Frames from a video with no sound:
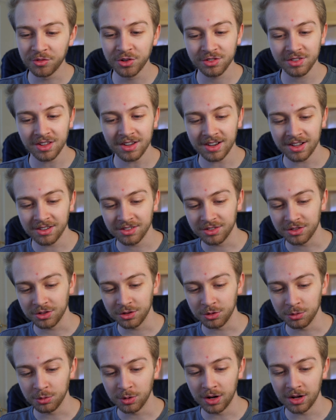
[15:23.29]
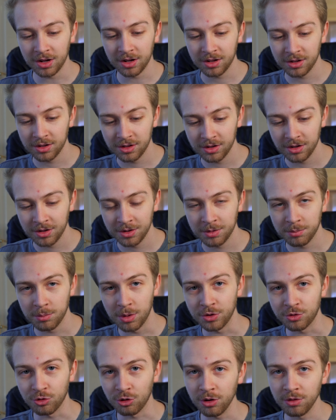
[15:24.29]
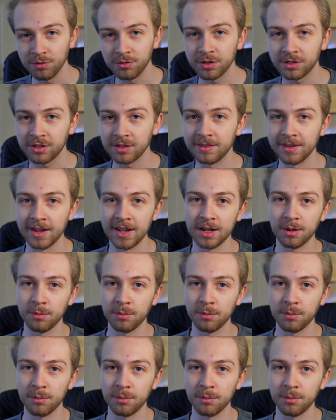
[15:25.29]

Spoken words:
just sat down to do my drawing for today.